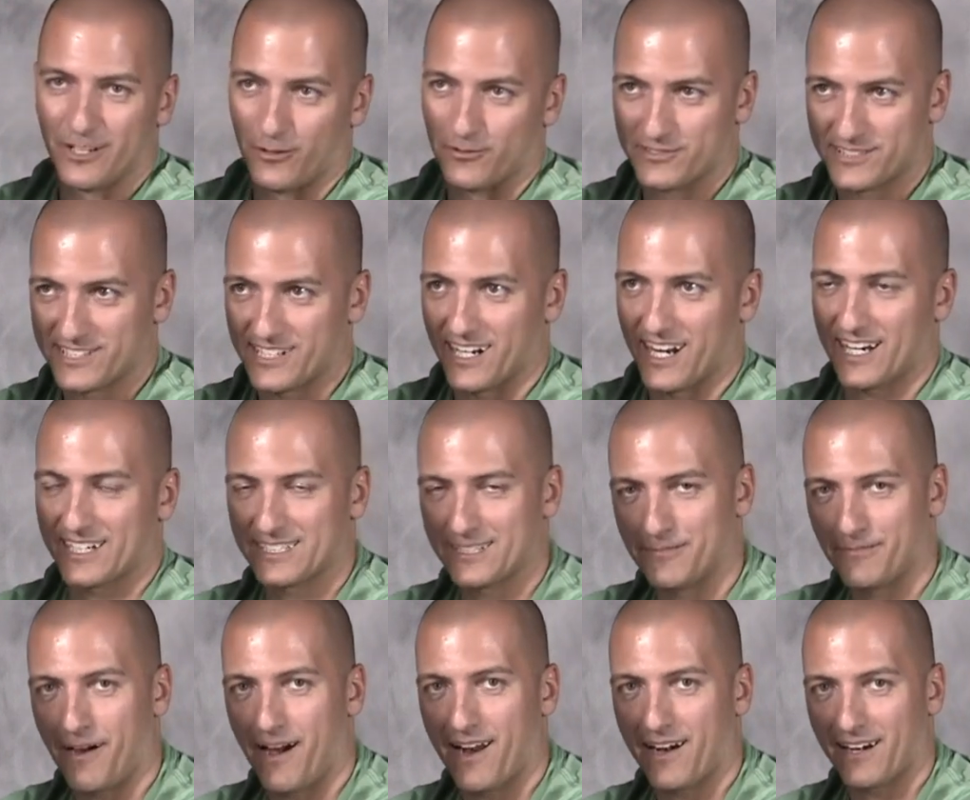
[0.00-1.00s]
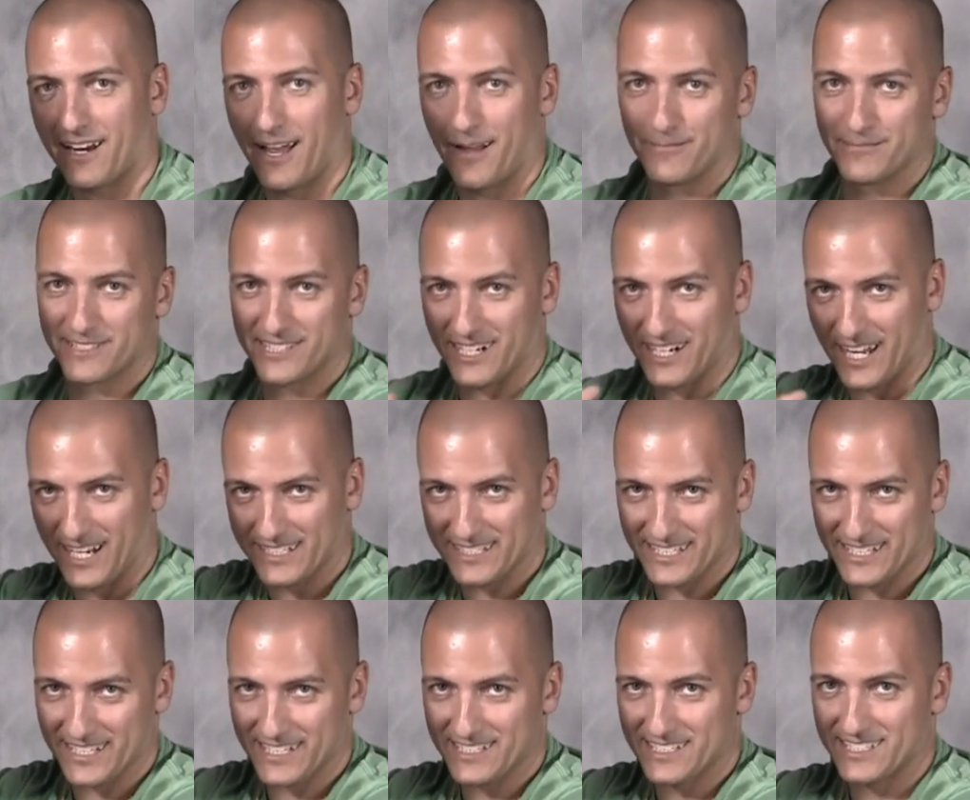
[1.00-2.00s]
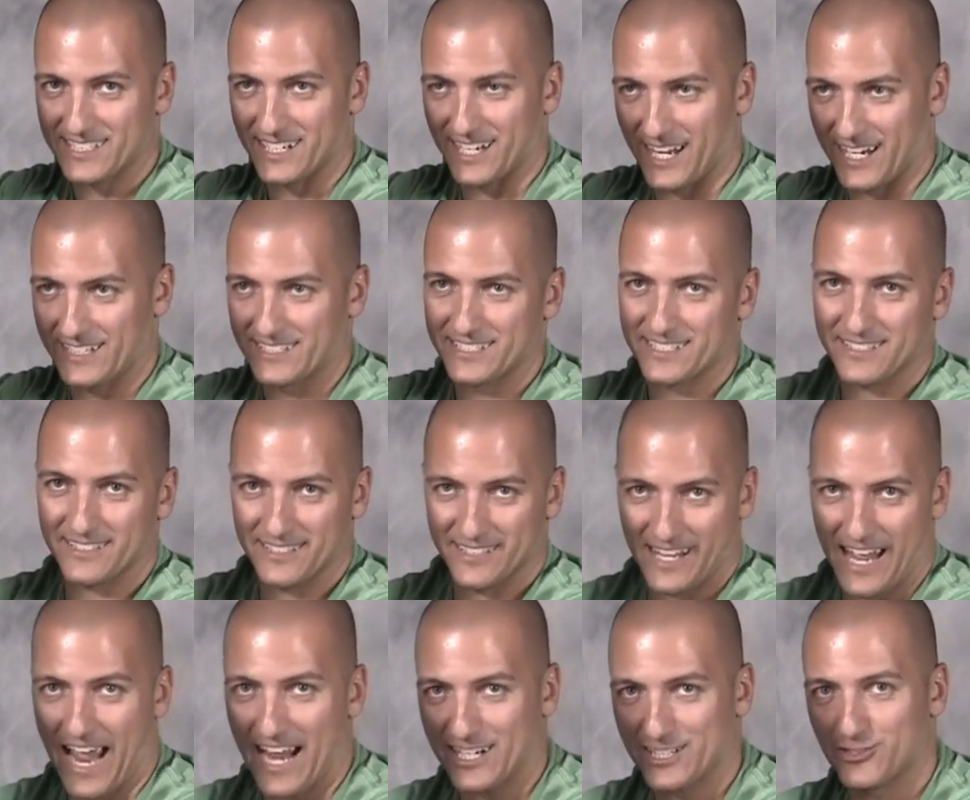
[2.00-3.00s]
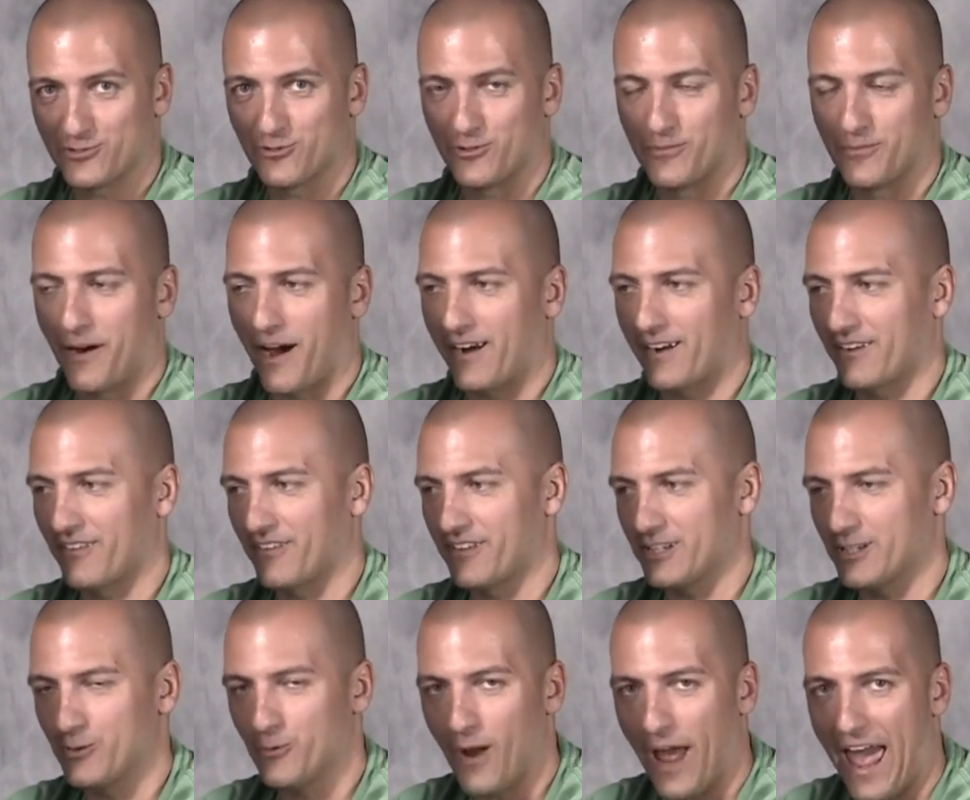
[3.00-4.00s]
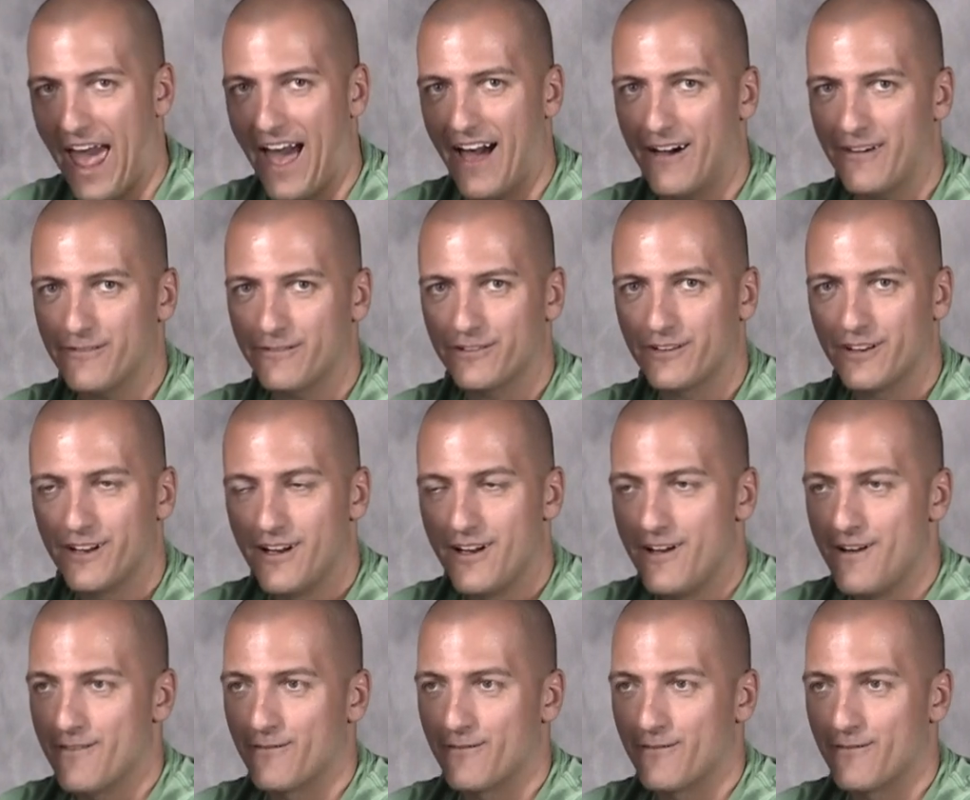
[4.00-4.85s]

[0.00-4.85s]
don't select the model I'm selecting, select the actual model that you have.